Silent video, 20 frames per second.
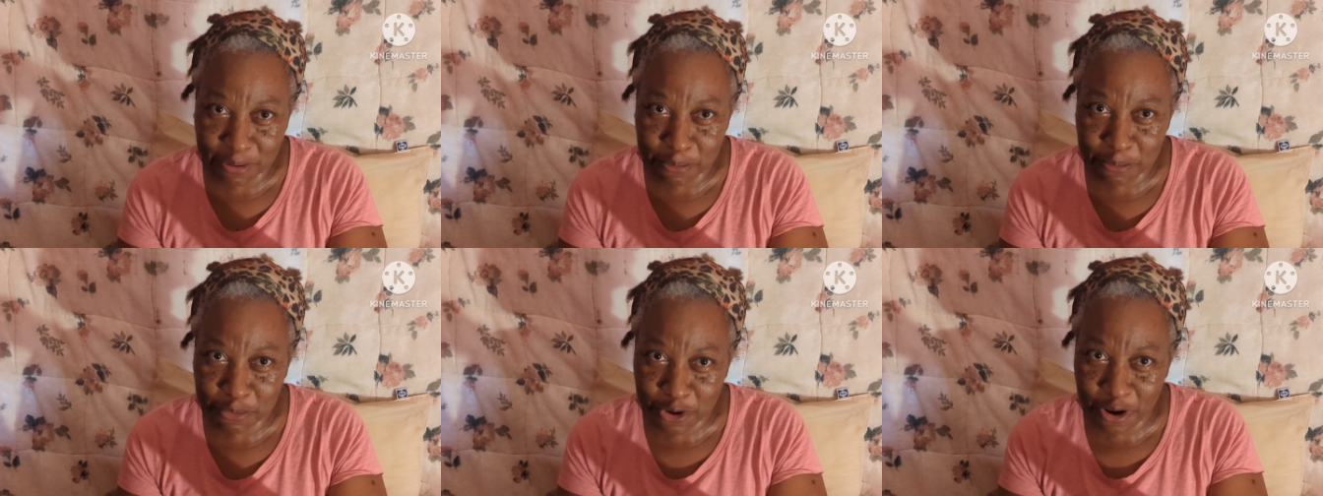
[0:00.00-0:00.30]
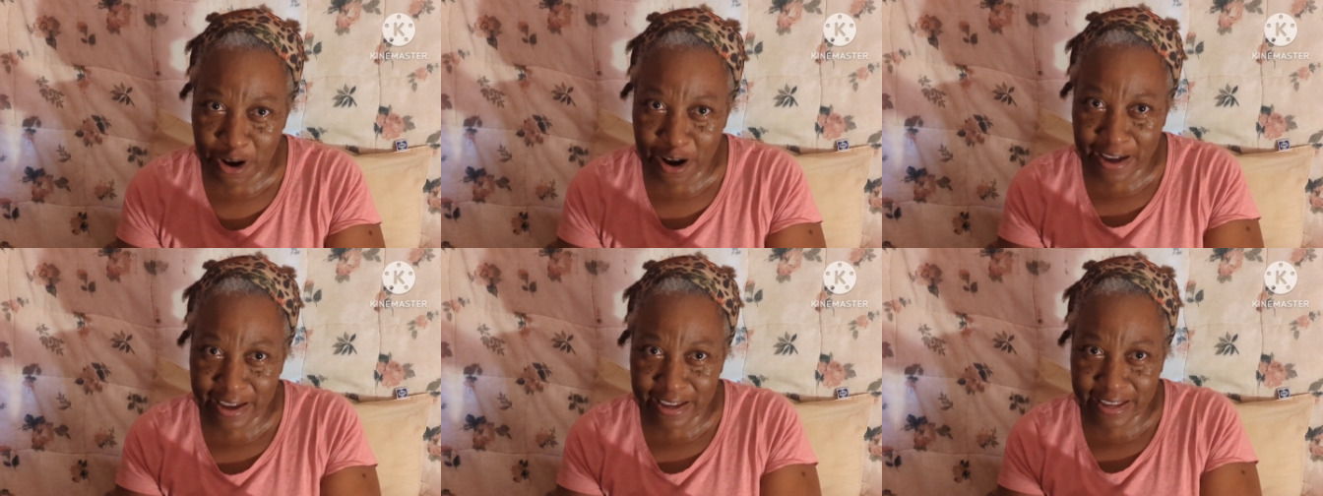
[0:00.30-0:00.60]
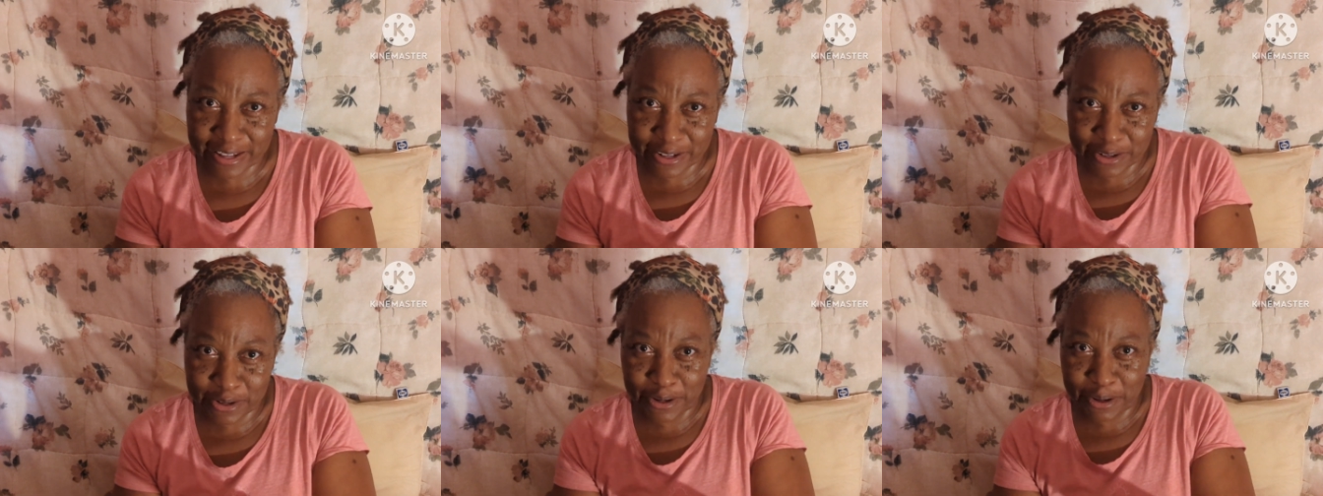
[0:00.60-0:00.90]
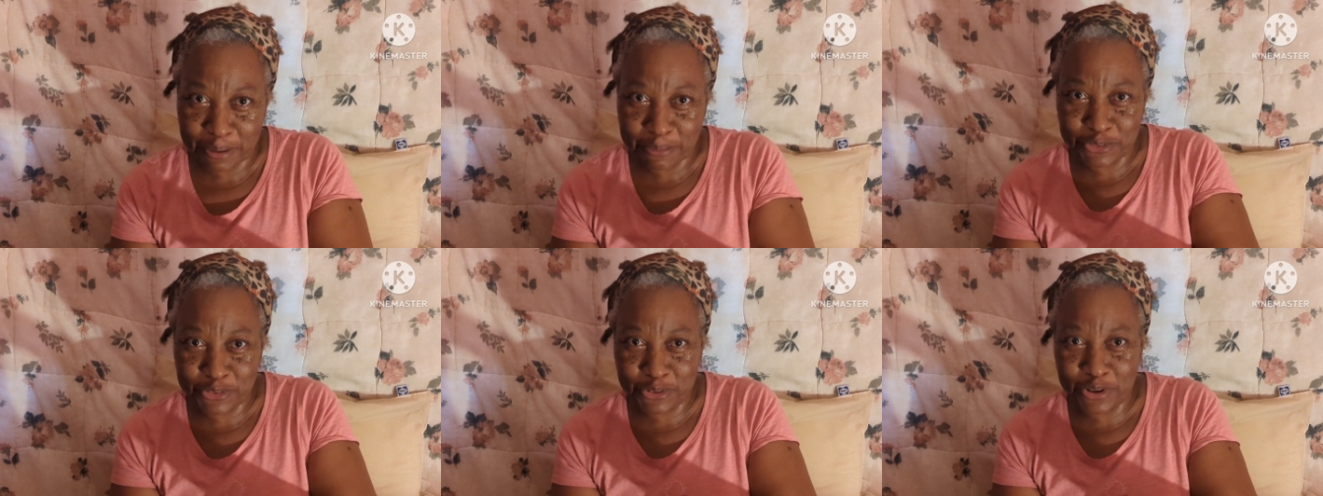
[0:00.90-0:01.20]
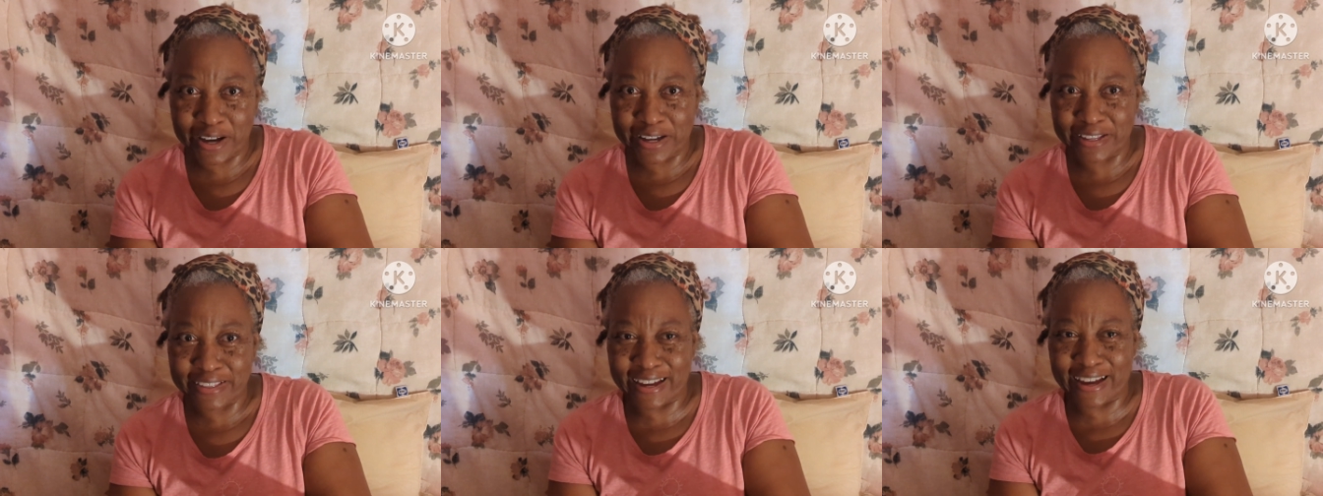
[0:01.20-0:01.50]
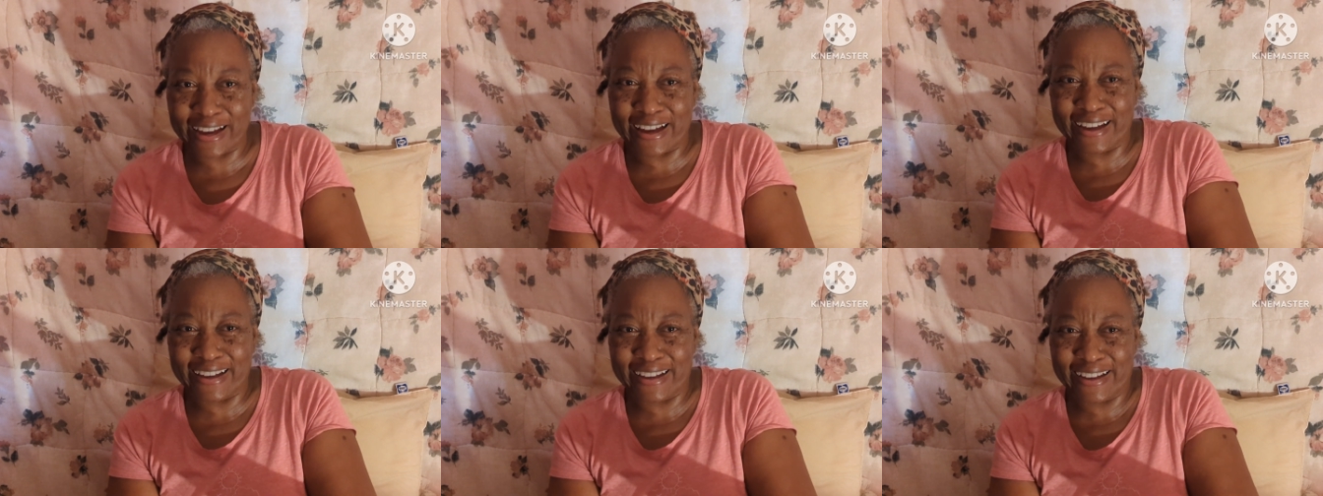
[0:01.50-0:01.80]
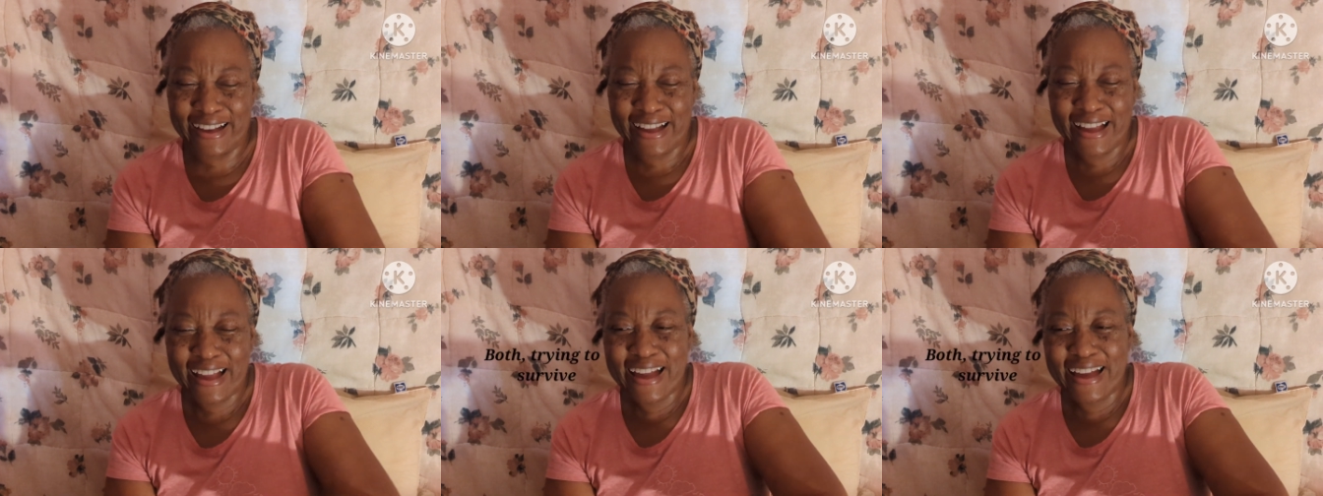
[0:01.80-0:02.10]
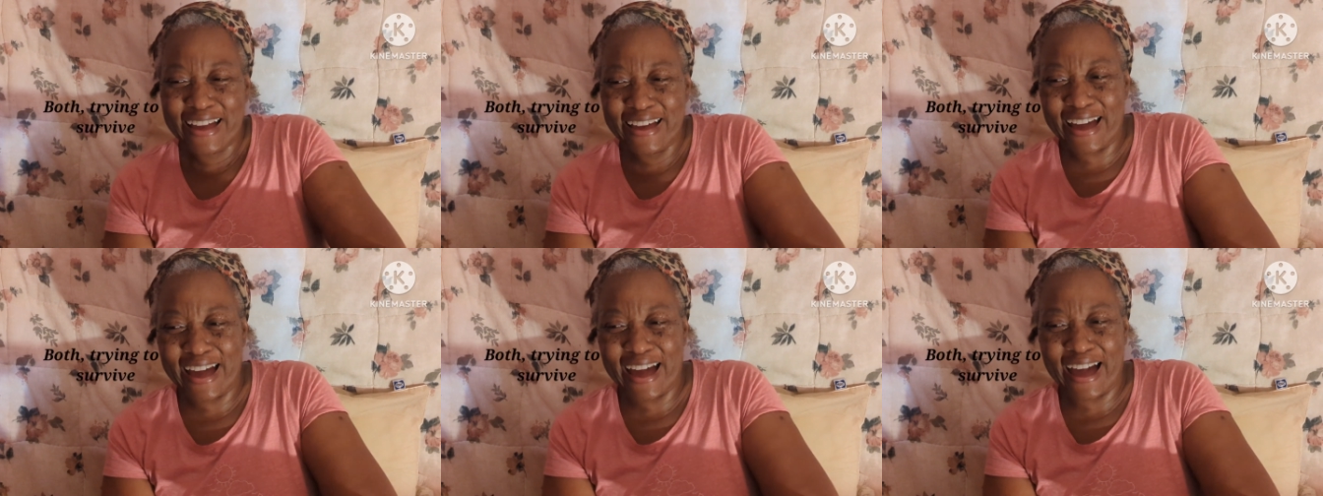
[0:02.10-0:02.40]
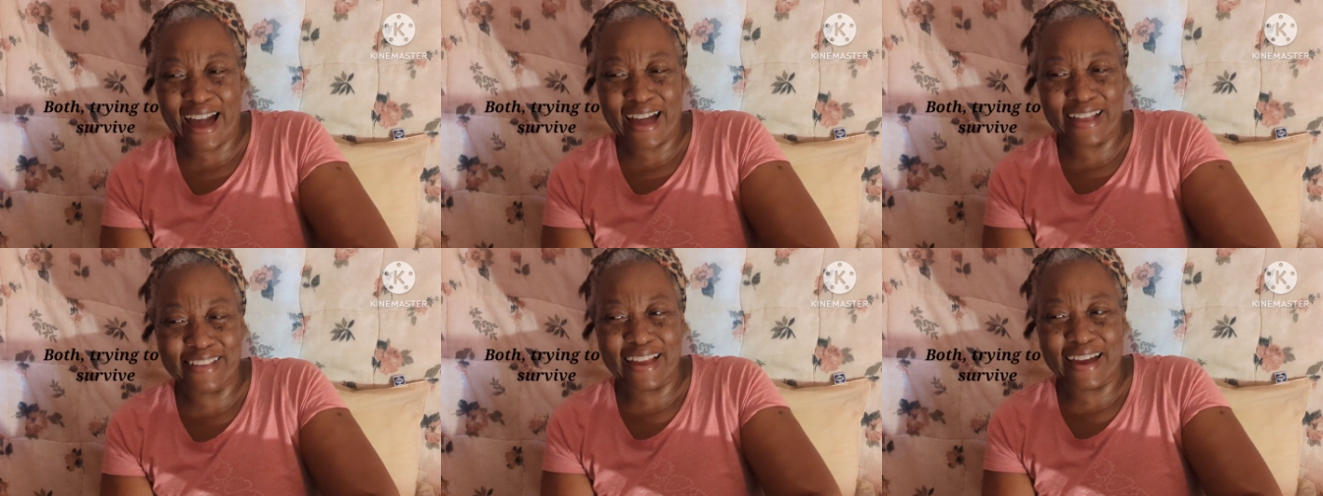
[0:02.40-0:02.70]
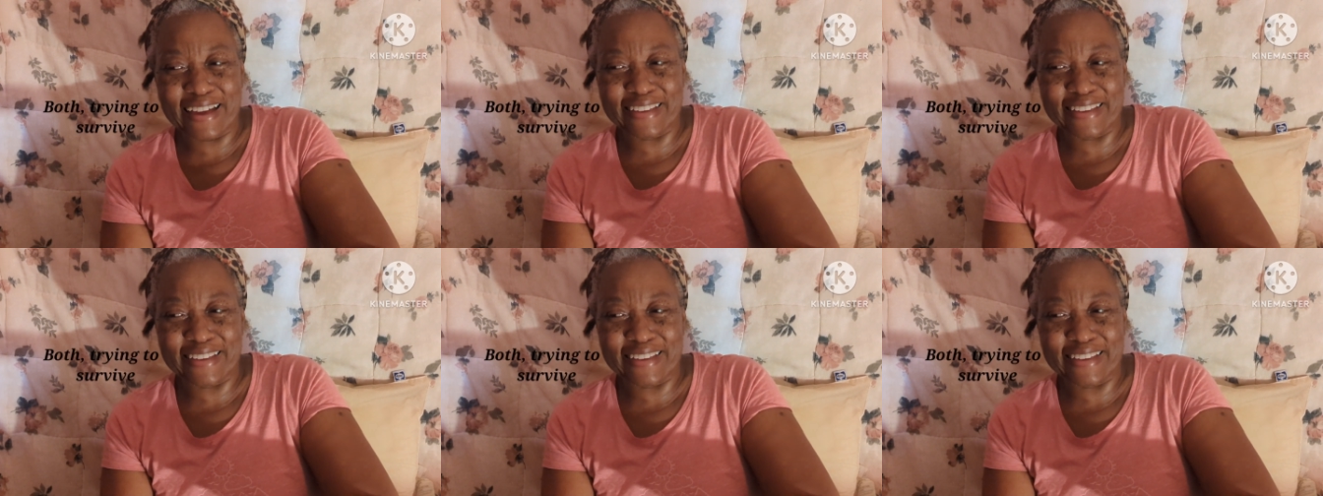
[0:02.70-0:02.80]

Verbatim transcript: I'm crying here. I'm trying not,